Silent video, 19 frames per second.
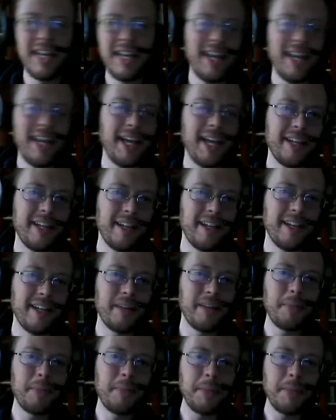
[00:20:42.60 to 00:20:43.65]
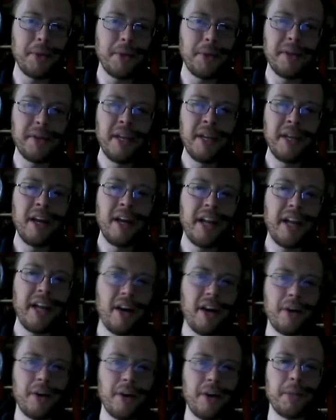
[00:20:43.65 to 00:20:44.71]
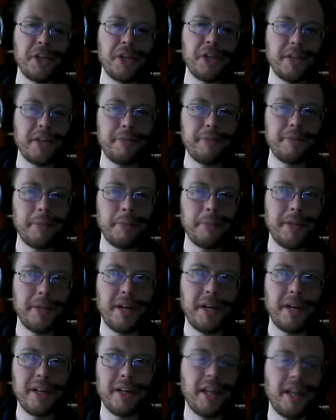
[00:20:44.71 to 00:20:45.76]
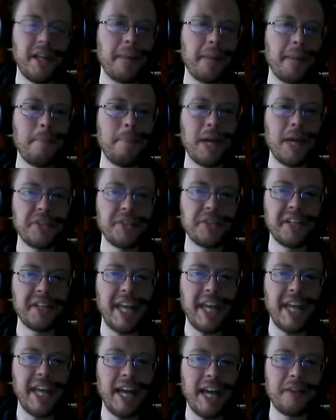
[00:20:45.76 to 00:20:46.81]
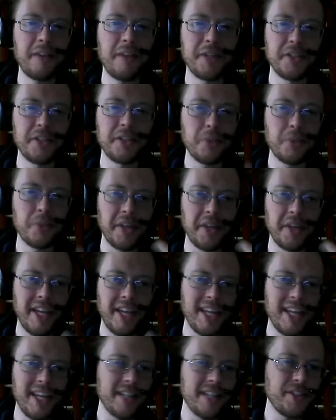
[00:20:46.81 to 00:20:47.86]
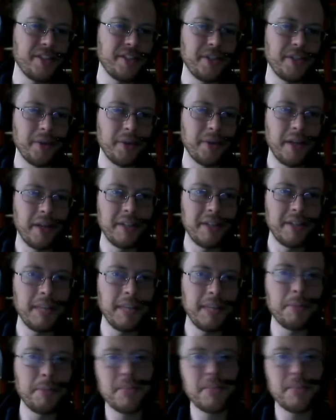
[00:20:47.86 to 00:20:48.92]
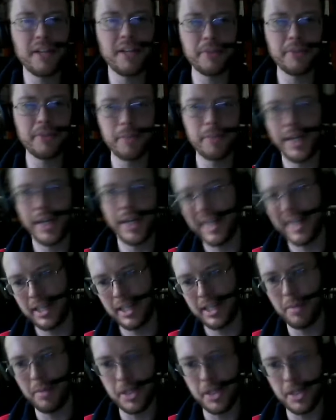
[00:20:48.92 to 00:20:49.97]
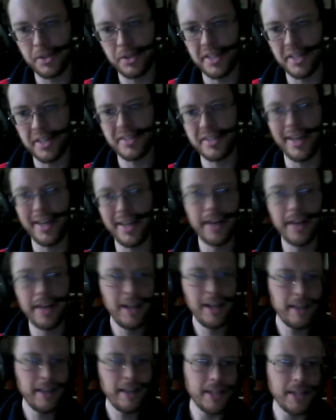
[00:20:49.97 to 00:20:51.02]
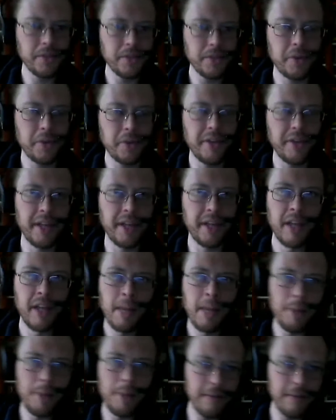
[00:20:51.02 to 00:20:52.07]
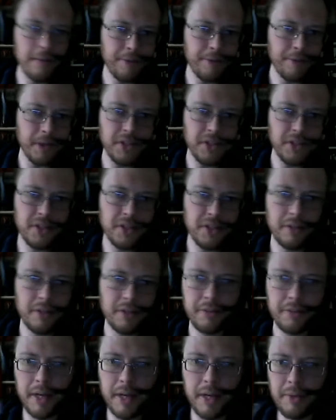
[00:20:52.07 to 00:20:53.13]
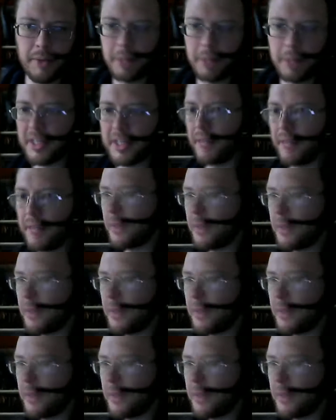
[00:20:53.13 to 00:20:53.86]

and people are emerging from their like mountain caverns where they hid to keep themselves from dying in the magical onslaught, that sort of thing. My first Forgotten Realms novel.